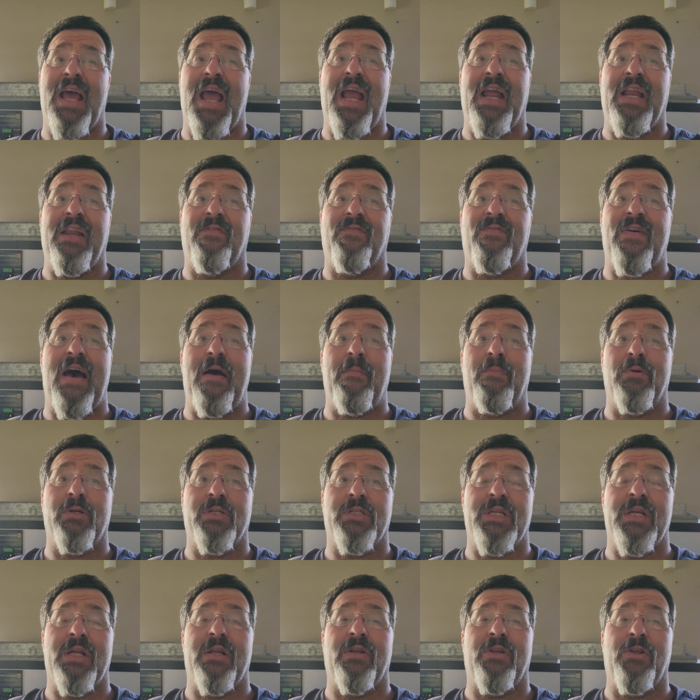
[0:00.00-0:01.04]

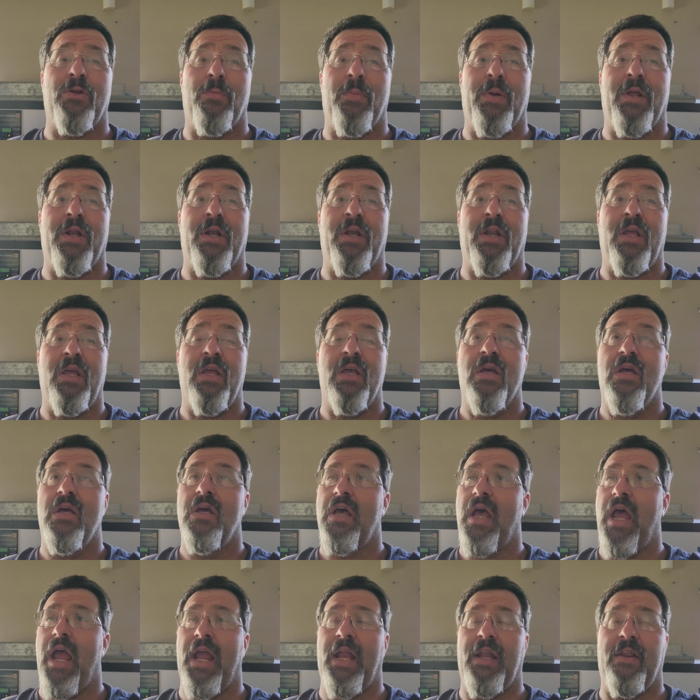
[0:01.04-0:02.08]
85% humidity.
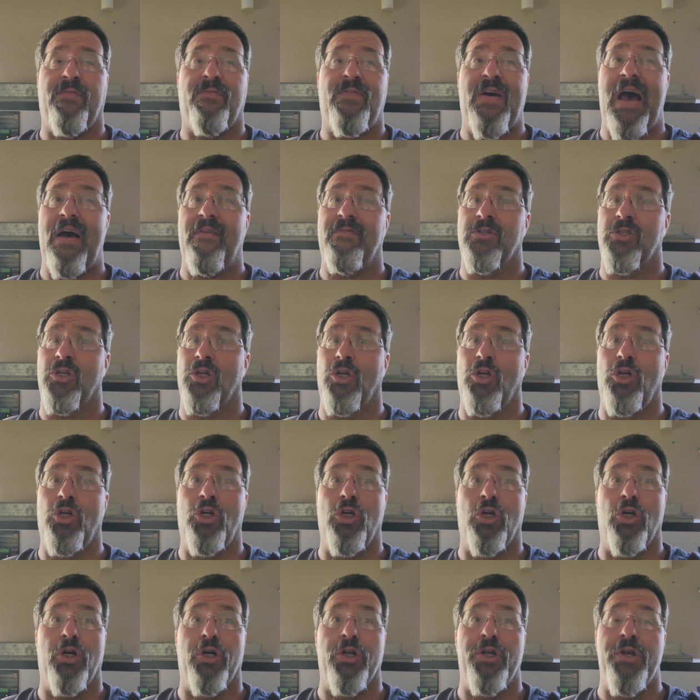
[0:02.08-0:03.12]
85 is a
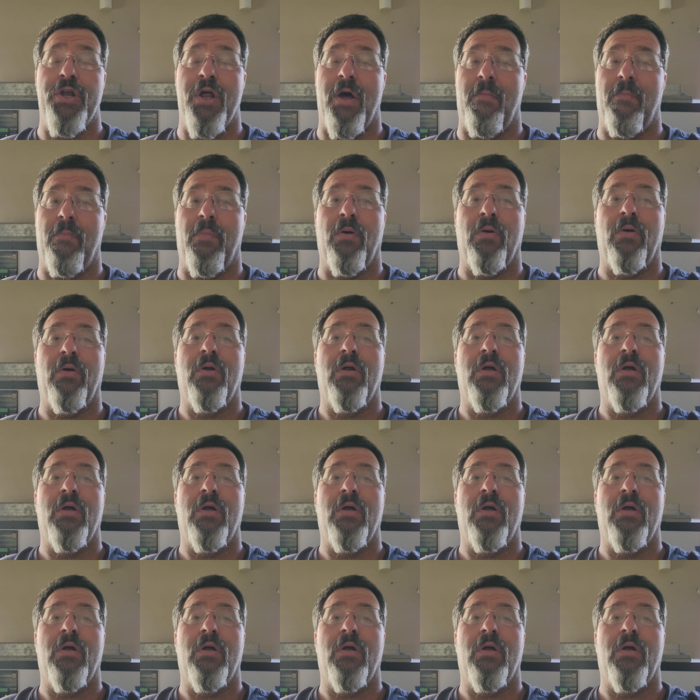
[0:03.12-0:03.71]
good number.